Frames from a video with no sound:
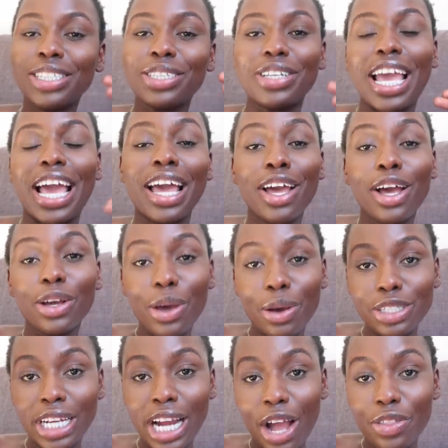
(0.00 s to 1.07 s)
So yeah, go
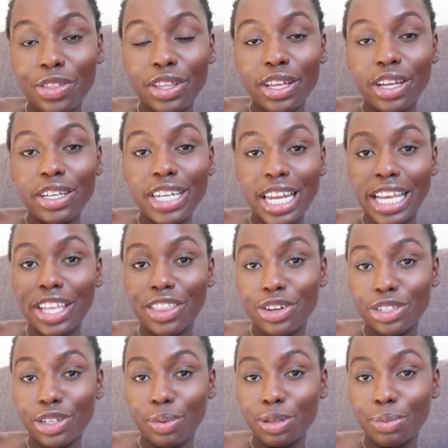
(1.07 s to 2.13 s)
check out the link in the
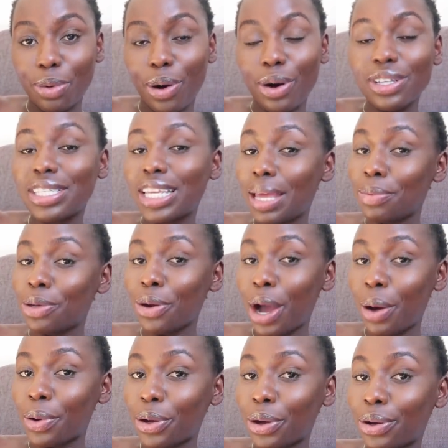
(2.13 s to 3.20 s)
description box. Let me know
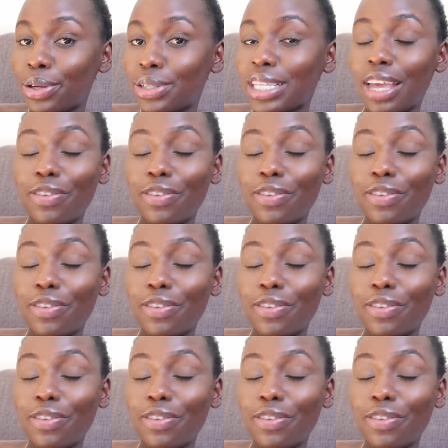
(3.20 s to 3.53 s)
how it goes.